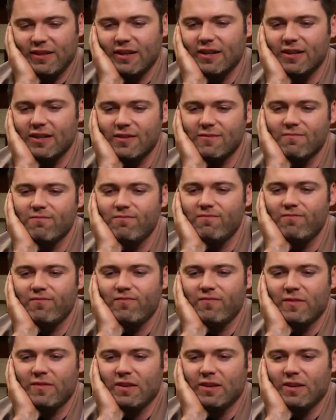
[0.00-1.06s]
Um,
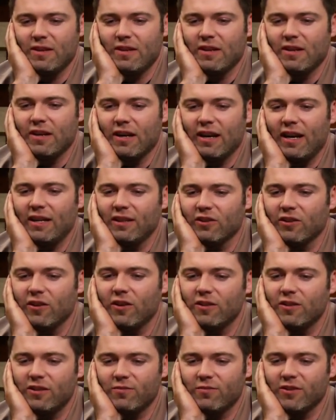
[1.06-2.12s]
I
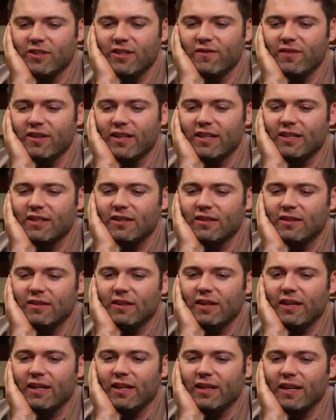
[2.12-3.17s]
long to believe that,
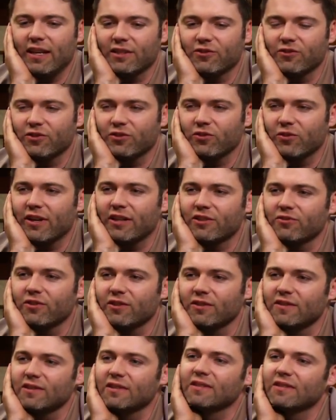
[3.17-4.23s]
that
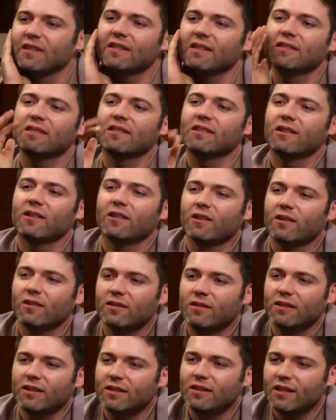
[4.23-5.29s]
extraterrestrials exist, that there
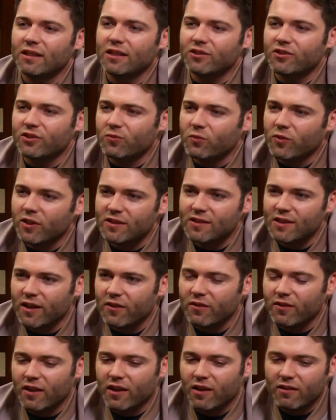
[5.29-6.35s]
are intelligent ones
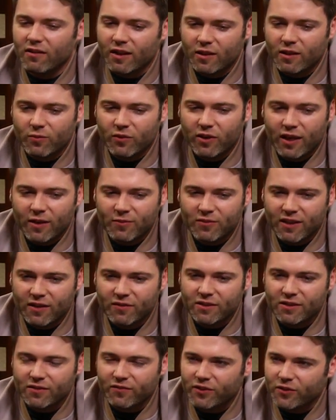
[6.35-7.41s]
out there that could perhaps give
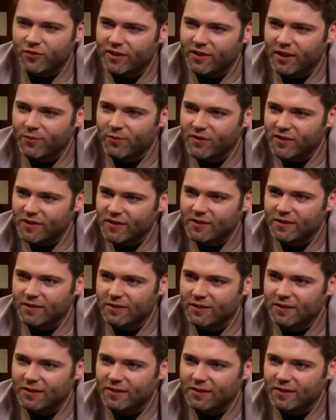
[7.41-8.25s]
us a few tips.